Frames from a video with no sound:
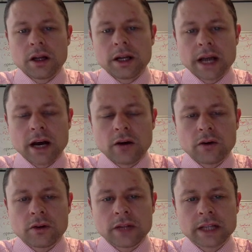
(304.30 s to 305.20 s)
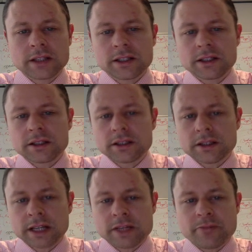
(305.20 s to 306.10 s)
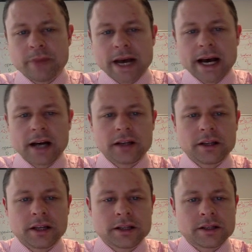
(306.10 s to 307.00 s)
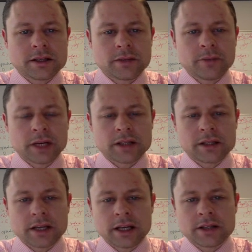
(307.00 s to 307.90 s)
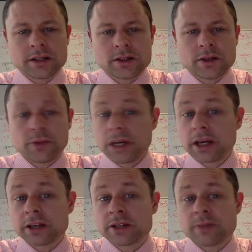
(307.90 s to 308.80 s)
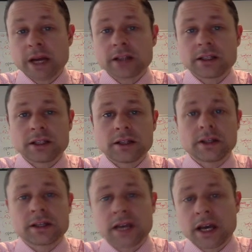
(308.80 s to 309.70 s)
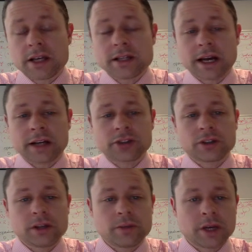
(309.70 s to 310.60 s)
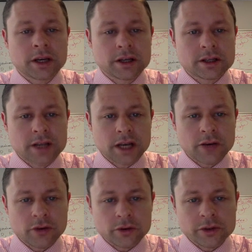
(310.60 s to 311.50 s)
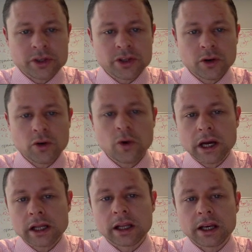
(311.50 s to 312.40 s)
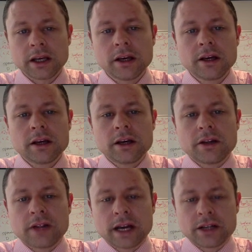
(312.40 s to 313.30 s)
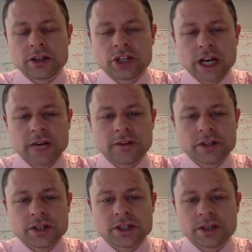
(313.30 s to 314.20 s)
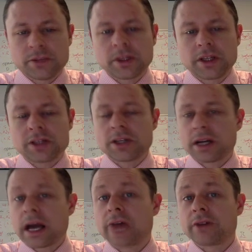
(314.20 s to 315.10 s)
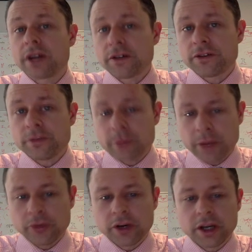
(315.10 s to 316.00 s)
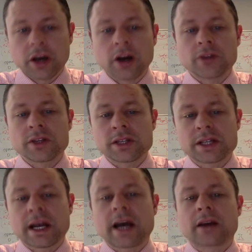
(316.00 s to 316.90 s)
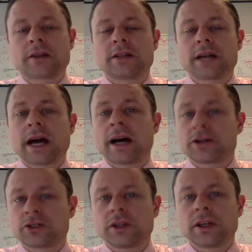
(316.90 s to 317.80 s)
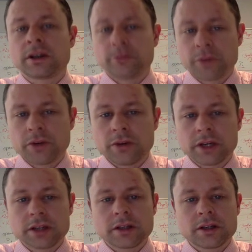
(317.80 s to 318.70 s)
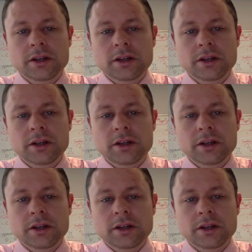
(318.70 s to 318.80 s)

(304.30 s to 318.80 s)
Now that's bad. But it's to be expected in this case, actually, because it grows so quickly that Java just simply does not have enough memory on the stack to actually compute it.